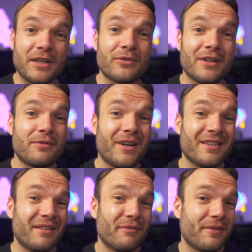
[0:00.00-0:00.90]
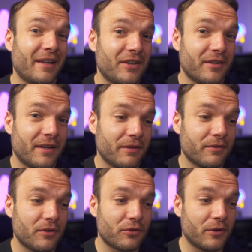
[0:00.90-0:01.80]
interest rates and inflation out
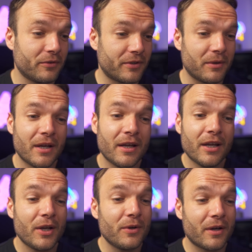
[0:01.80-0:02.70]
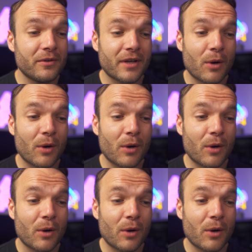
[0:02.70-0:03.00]
of control. So who knows?